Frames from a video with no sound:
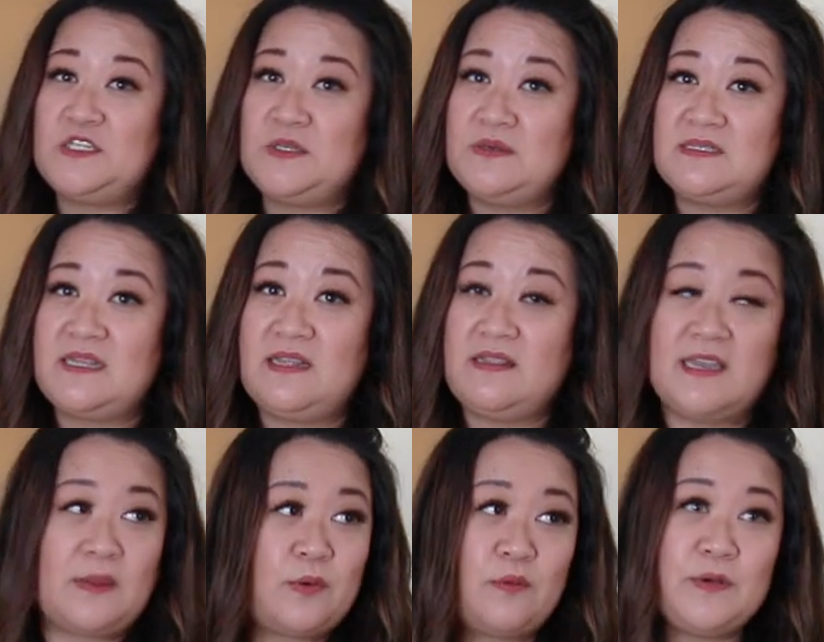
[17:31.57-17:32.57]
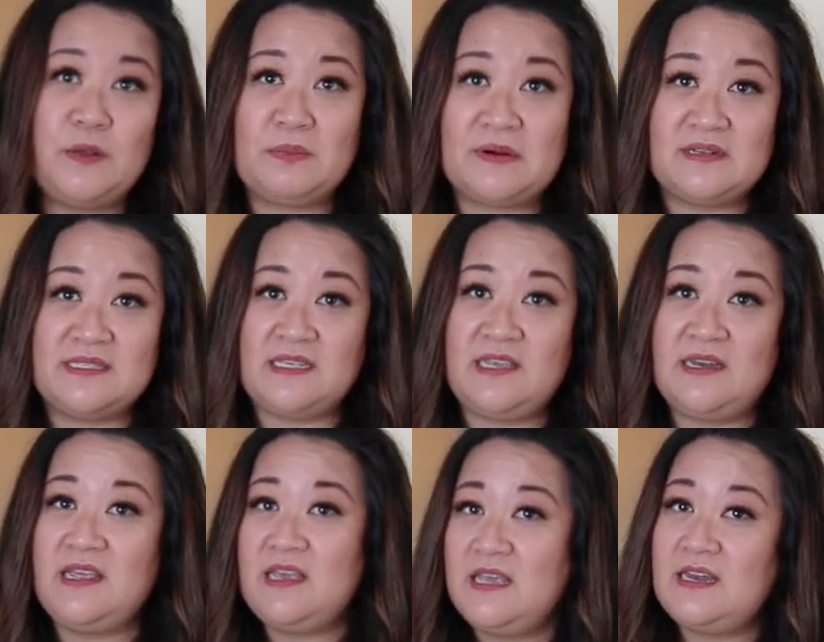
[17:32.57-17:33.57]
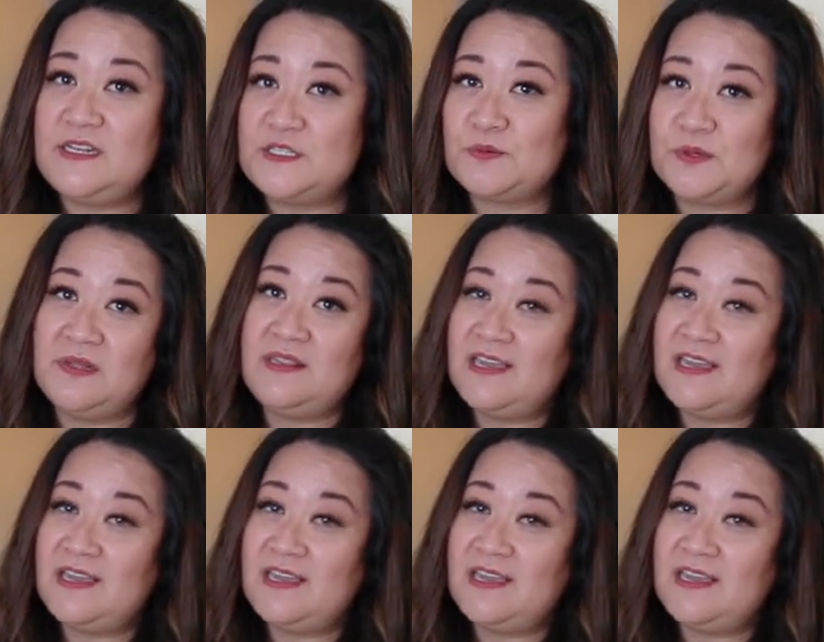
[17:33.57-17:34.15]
shows that like I'm a real person and this is real